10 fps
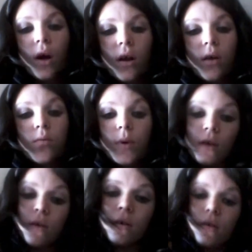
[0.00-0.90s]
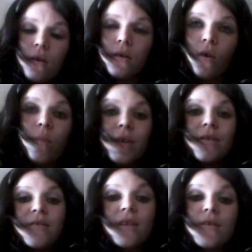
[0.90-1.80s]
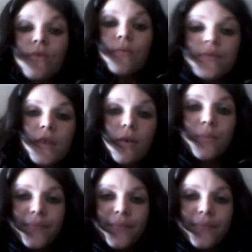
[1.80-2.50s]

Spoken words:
and I will be going back downstairs soon, so